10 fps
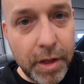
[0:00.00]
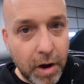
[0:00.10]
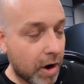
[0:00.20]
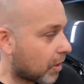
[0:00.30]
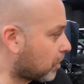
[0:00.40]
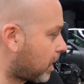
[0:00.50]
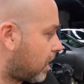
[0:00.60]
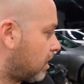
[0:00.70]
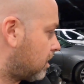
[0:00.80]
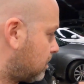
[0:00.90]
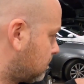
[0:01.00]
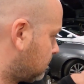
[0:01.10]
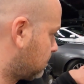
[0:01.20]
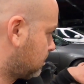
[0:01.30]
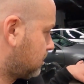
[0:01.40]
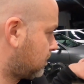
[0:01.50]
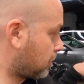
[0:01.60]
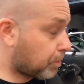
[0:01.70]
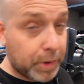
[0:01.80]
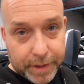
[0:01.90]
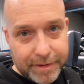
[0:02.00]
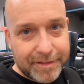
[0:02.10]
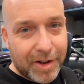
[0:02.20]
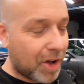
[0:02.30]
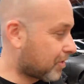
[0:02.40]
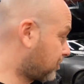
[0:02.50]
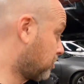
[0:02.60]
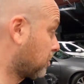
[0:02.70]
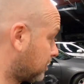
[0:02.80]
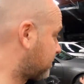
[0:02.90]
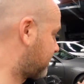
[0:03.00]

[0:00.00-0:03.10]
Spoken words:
the hardware to put all the doors